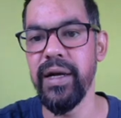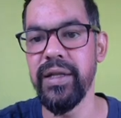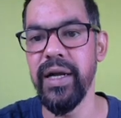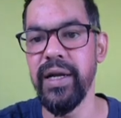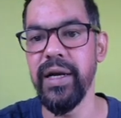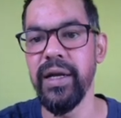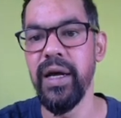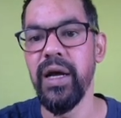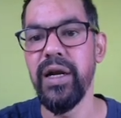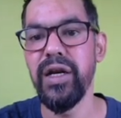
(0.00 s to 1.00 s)
they did
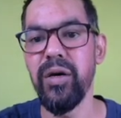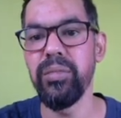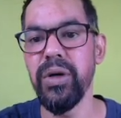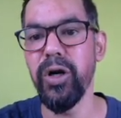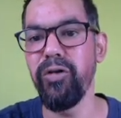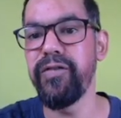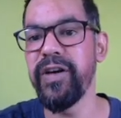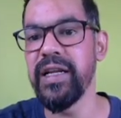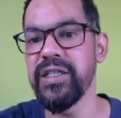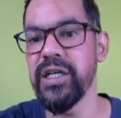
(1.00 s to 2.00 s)
number of
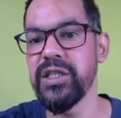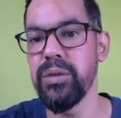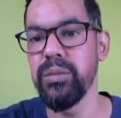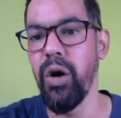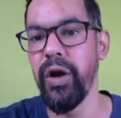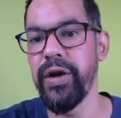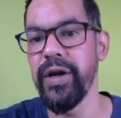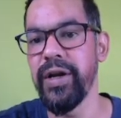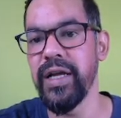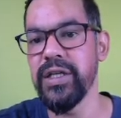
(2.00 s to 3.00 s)

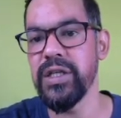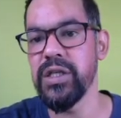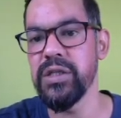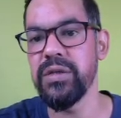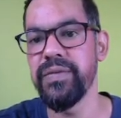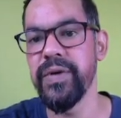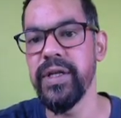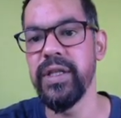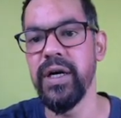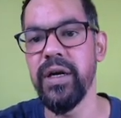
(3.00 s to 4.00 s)
monetary transactions
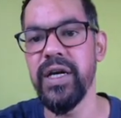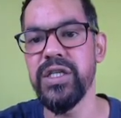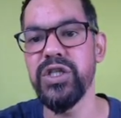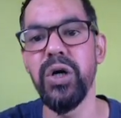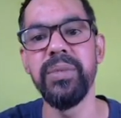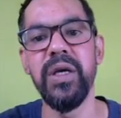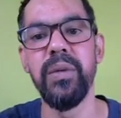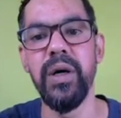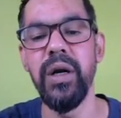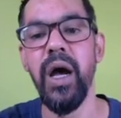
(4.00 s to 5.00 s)
with the rest of the
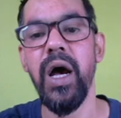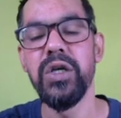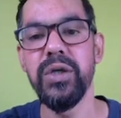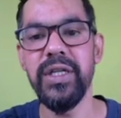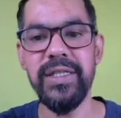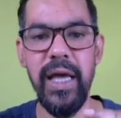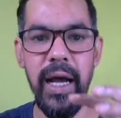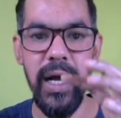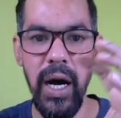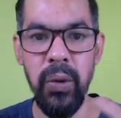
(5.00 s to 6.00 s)
world. So this
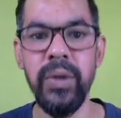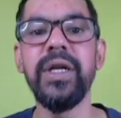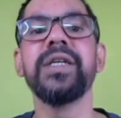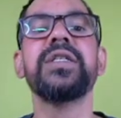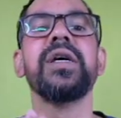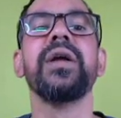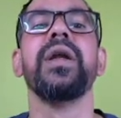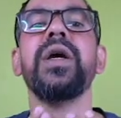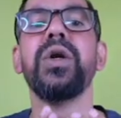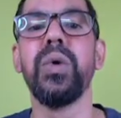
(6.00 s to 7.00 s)
account is
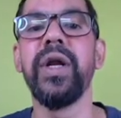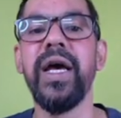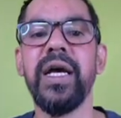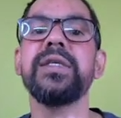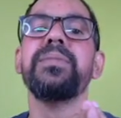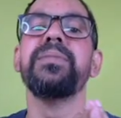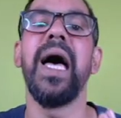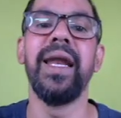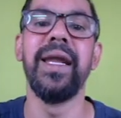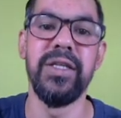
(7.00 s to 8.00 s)
generally known as
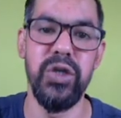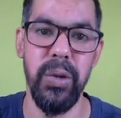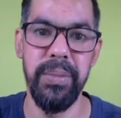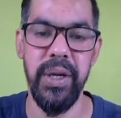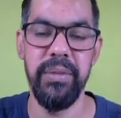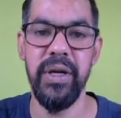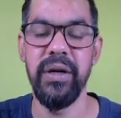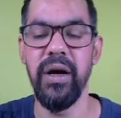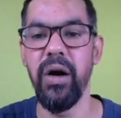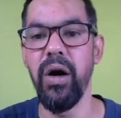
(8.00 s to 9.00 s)
balance of payment.
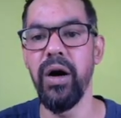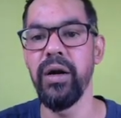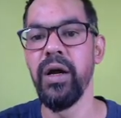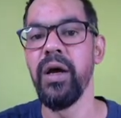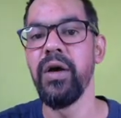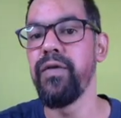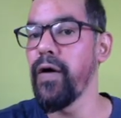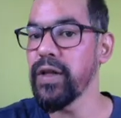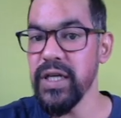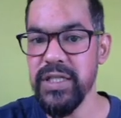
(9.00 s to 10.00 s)
Or
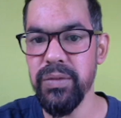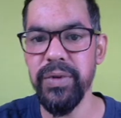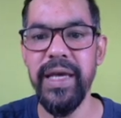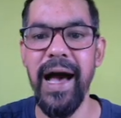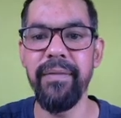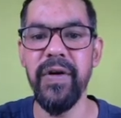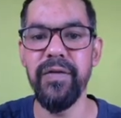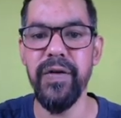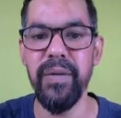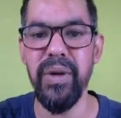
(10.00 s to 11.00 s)
for this we have
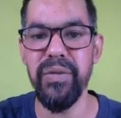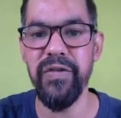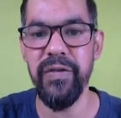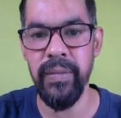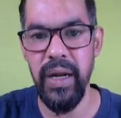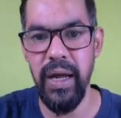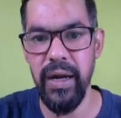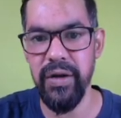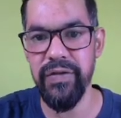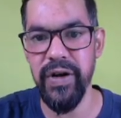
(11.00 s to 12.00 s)
different
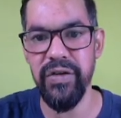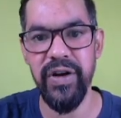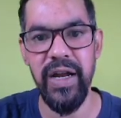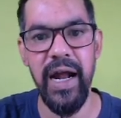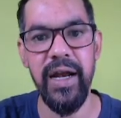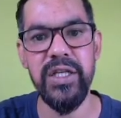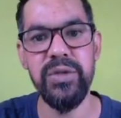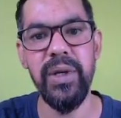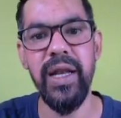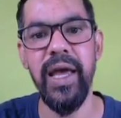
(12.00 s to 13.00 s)
head as
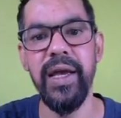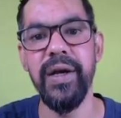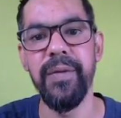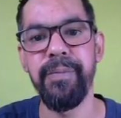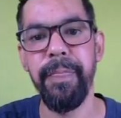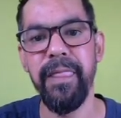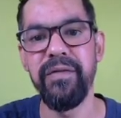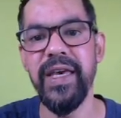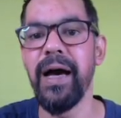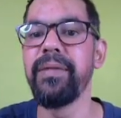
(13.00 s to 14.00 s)
well, like
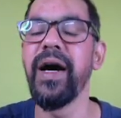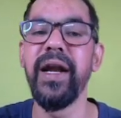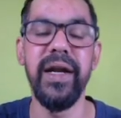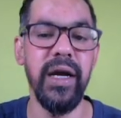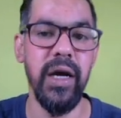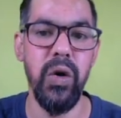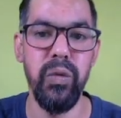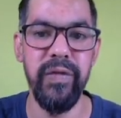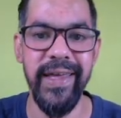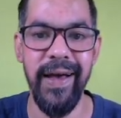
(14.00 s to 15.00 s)
we have current
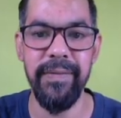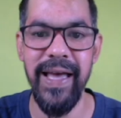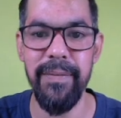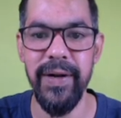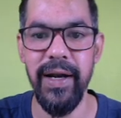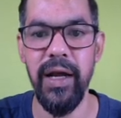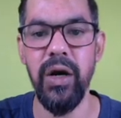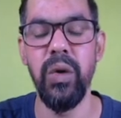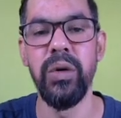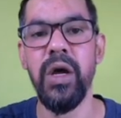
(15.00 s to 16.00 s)
account, we have capital
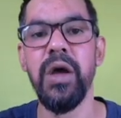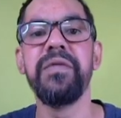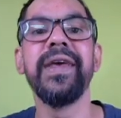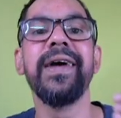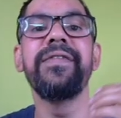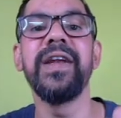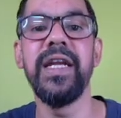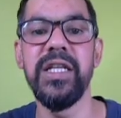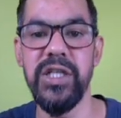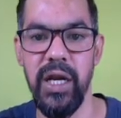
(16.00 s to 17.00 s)
account, we have
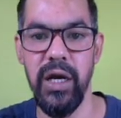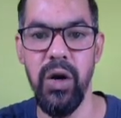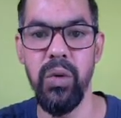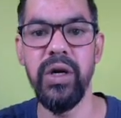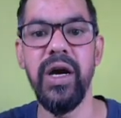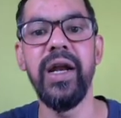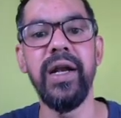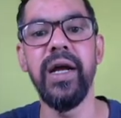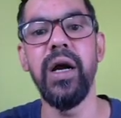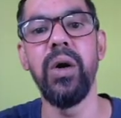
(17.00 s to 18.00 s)
financial account.
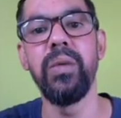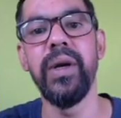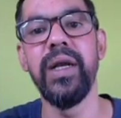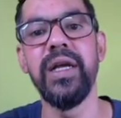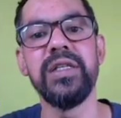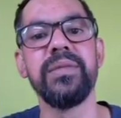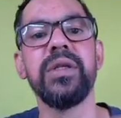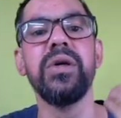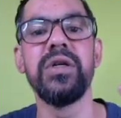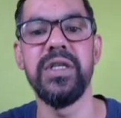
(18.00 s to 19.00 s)
Current account which deals
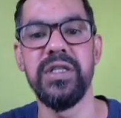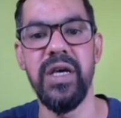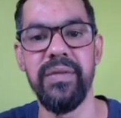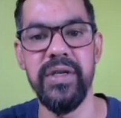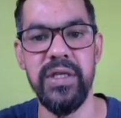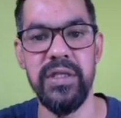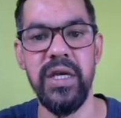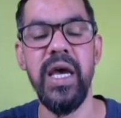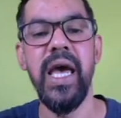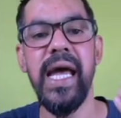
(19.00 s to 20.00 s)
with goods and services,
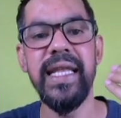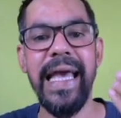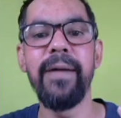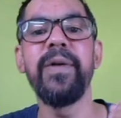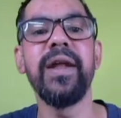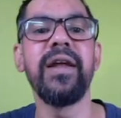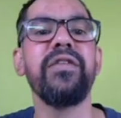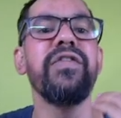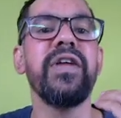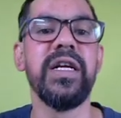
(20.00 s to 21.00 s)
and capital
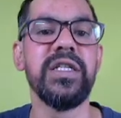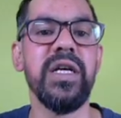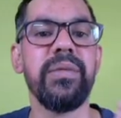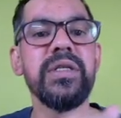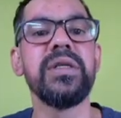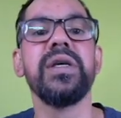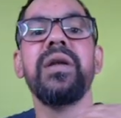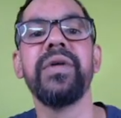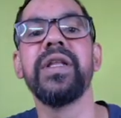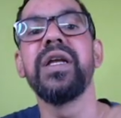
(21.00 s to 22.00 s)
and financial which
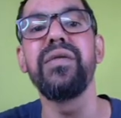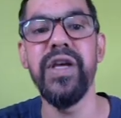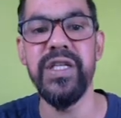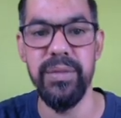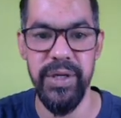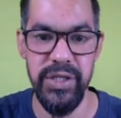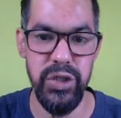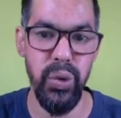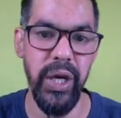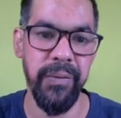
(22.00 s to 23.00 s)
deal with investments.
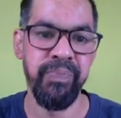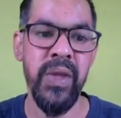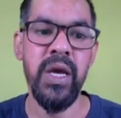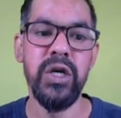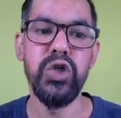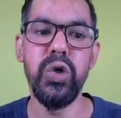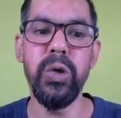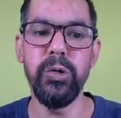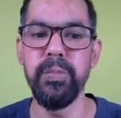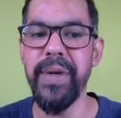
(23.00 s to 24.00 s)
Okay,
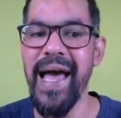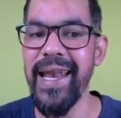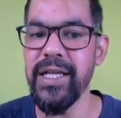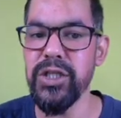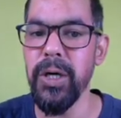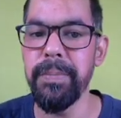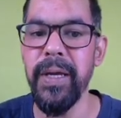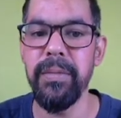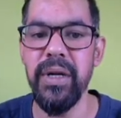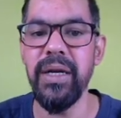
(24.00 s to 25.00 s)
so balance of
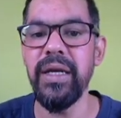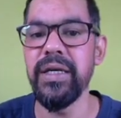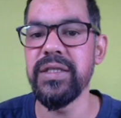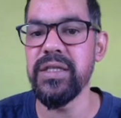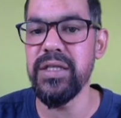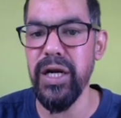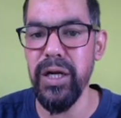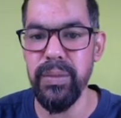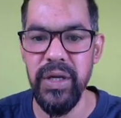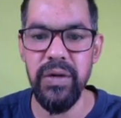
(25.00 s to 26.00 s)
payment is a
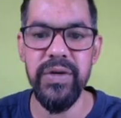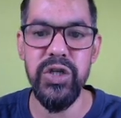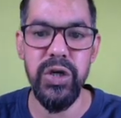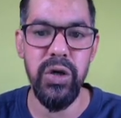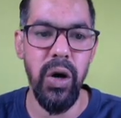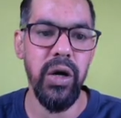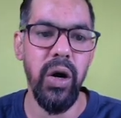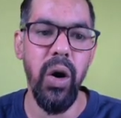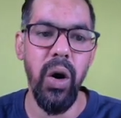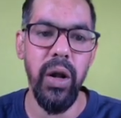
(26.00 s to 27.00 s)
statement which record
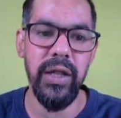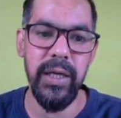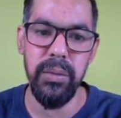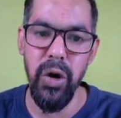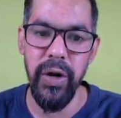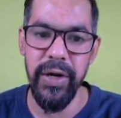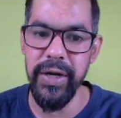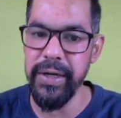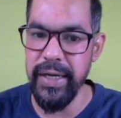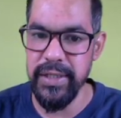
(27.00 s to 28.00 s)
all the
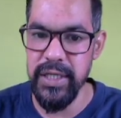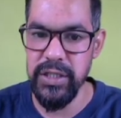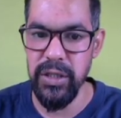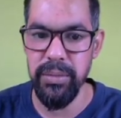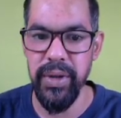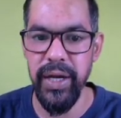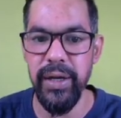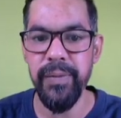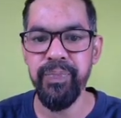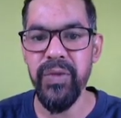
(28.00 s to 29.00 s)
monetary transaction
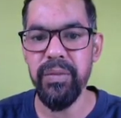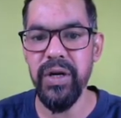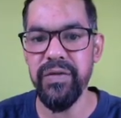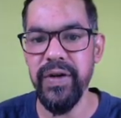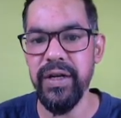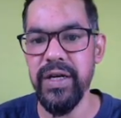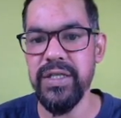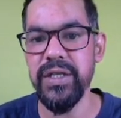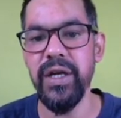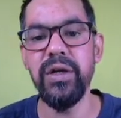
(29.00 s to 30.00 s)
made between
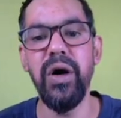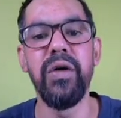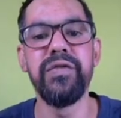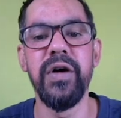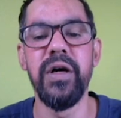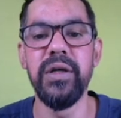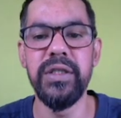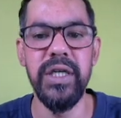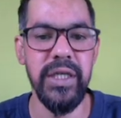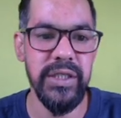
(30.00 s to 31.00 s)
resident of a
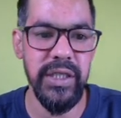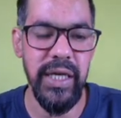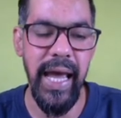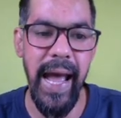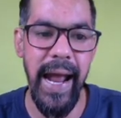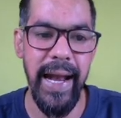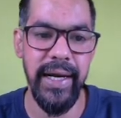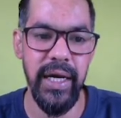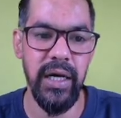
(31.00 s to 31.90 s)
country and